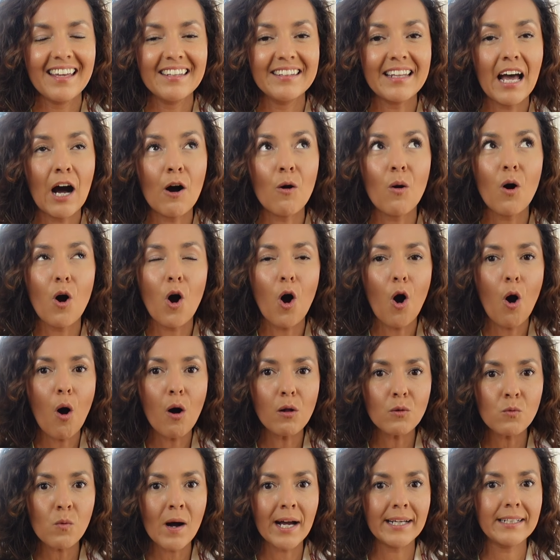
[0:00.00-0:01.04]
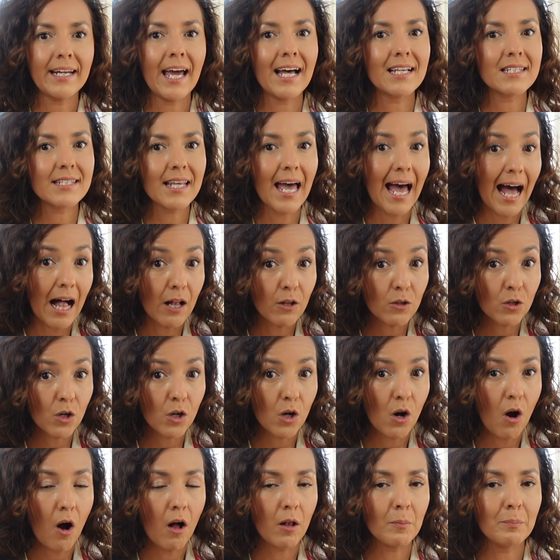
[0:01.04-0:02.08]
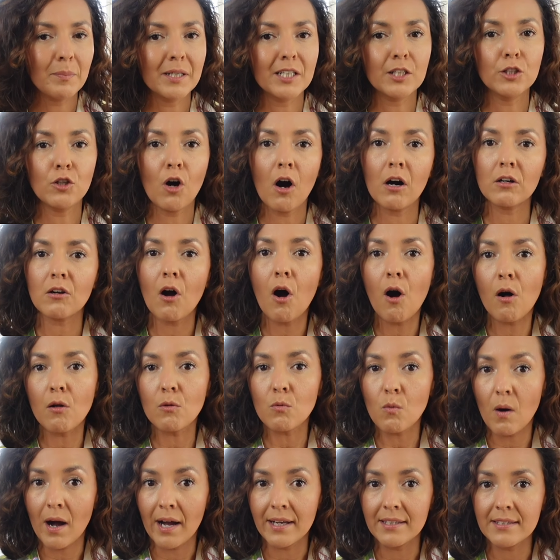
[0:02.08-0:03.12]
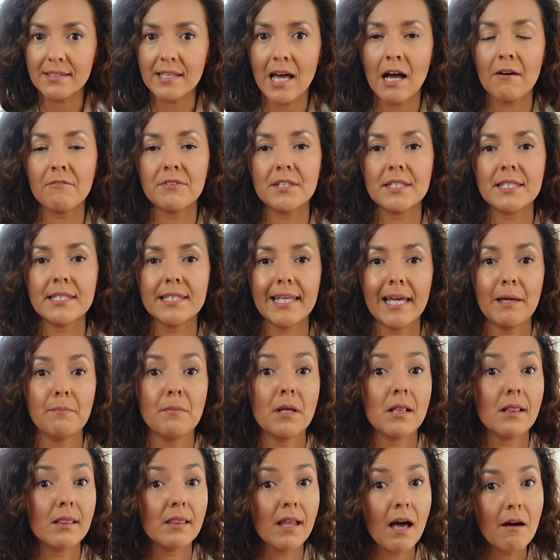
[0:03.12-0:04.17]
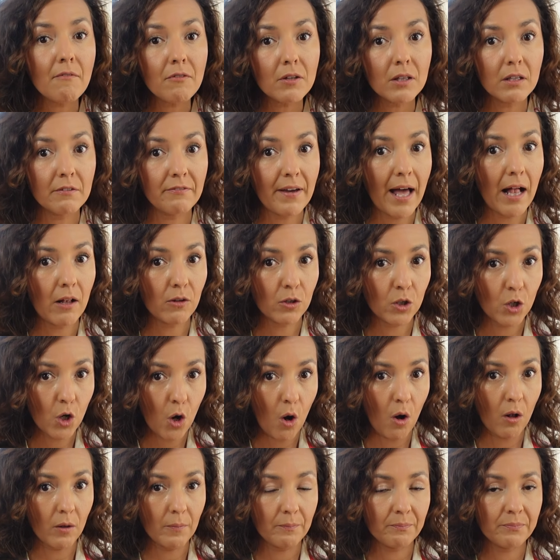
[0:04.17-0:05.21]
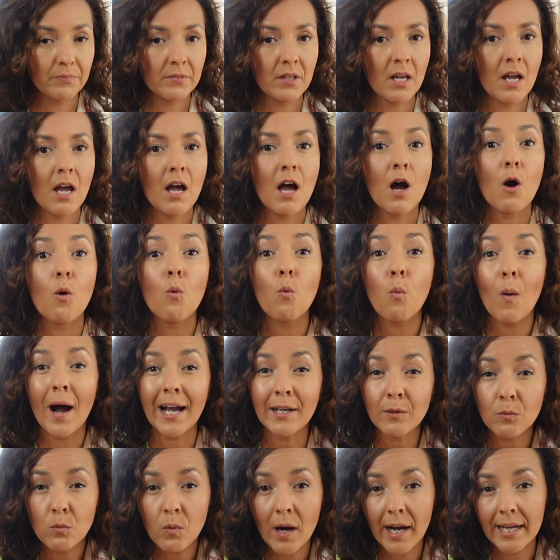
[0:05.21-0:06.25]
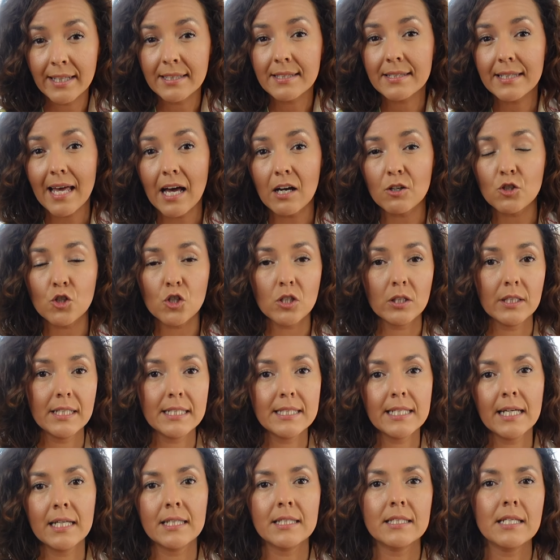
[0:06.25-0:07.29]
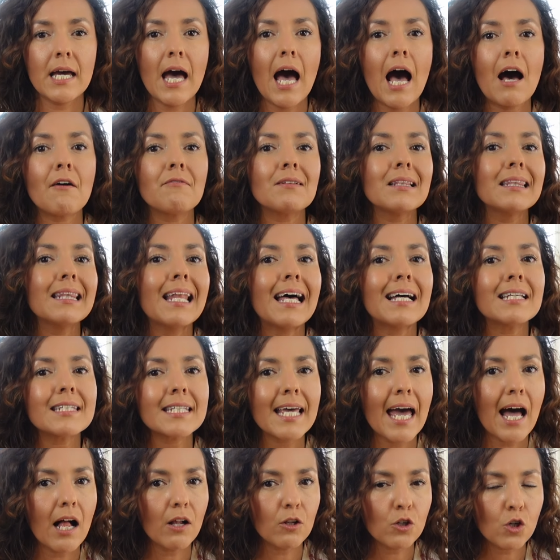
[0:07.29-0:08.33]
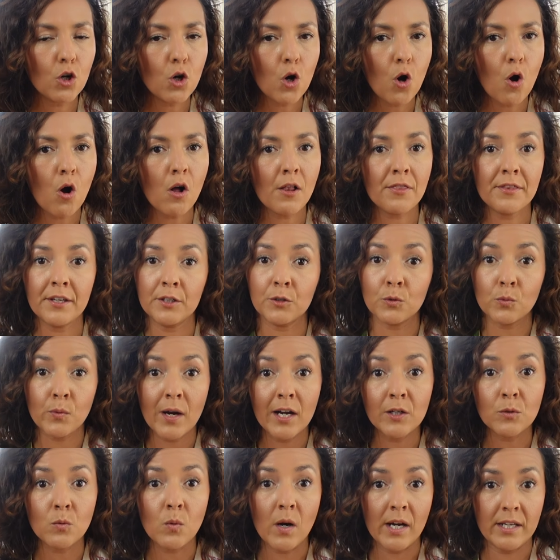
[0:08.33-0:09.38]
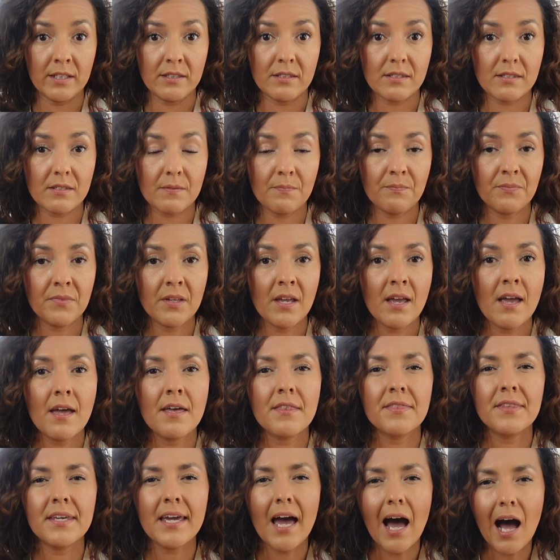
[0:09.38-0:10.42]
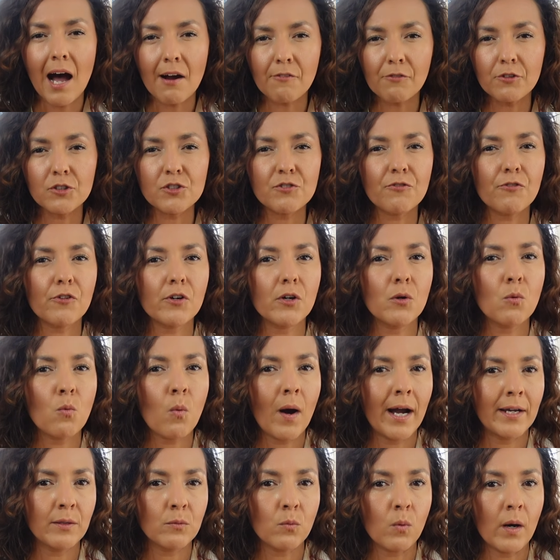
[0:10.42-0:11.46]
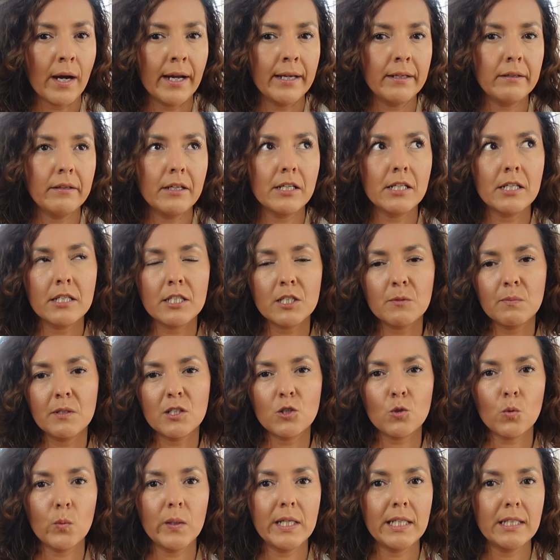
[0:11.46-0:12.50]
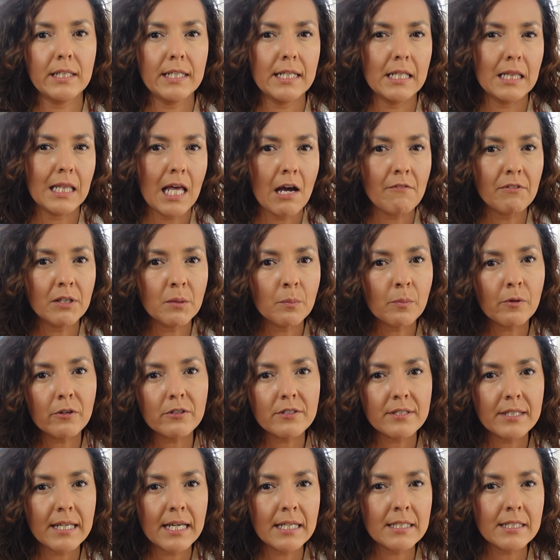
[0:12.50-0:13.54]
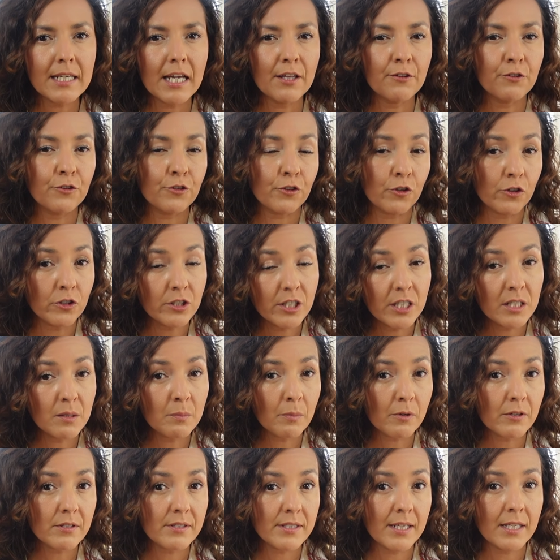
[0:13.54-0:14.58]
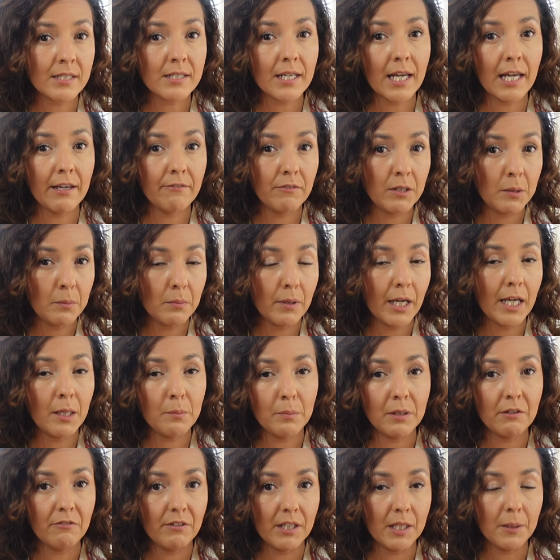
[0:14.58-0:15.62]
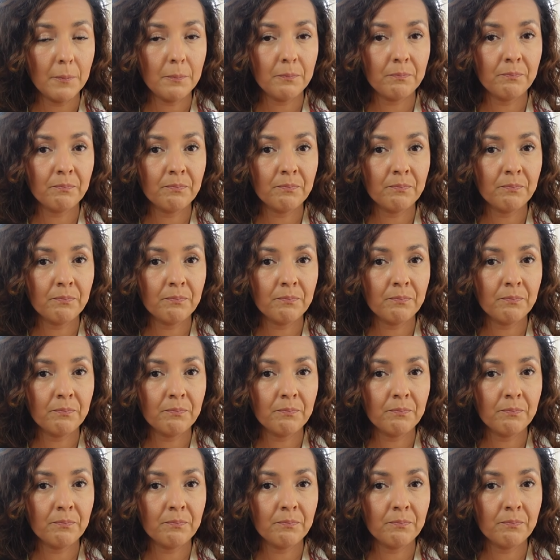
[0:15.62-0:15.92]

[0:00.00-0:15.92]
Now, all wine has alcohol, but not all wines have the same level of alcohol. White wines actually tend to have less alcohol than red wines. The average for a white wine is between 11% and 13% ABV,